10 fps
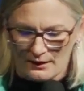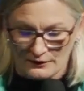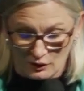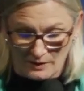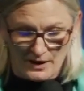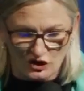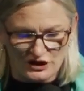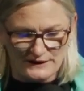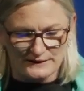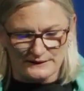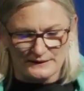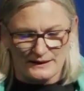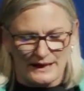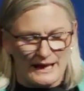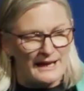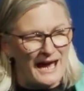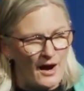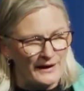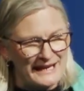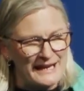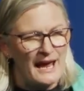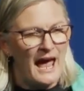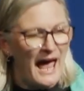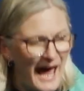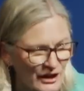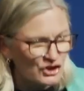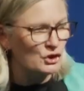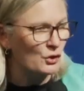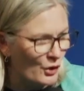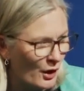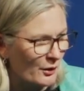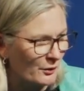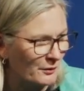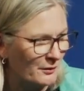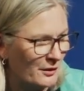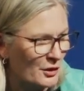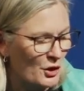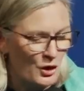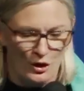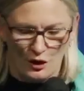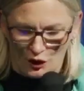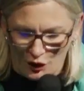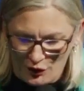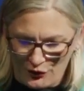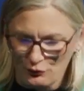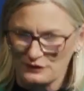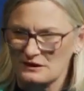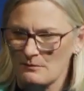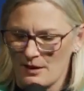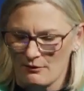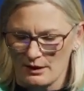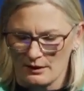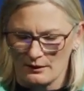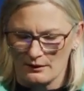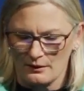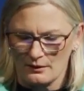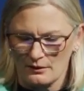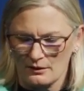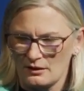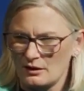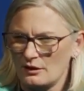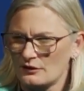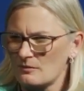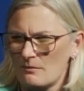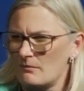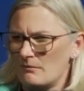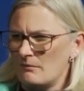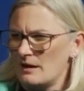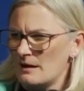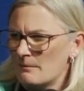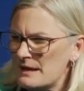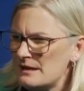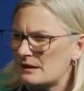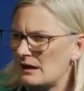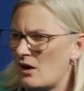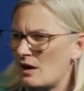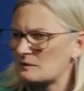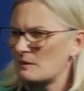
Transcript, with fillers: it's talking about Jesus. Now he had to go through Samaria. So immediately I asked